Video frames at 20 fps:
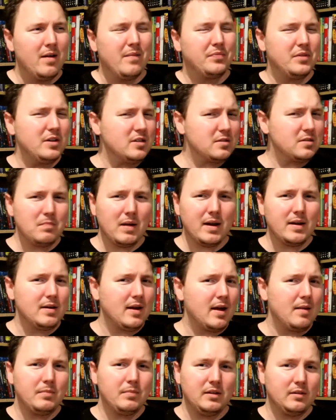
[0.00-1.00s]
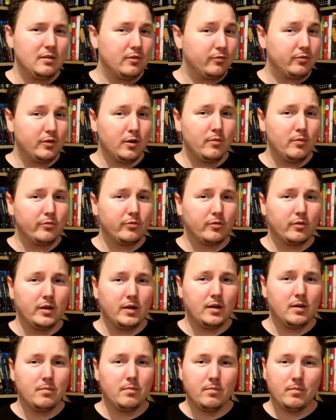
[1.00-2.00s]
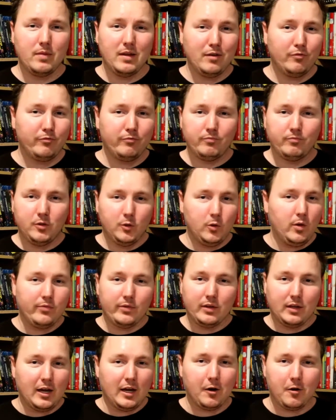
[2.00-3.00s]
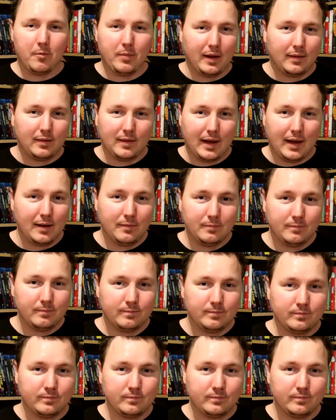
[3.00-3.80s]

this might not be the film for him, if you even care about that.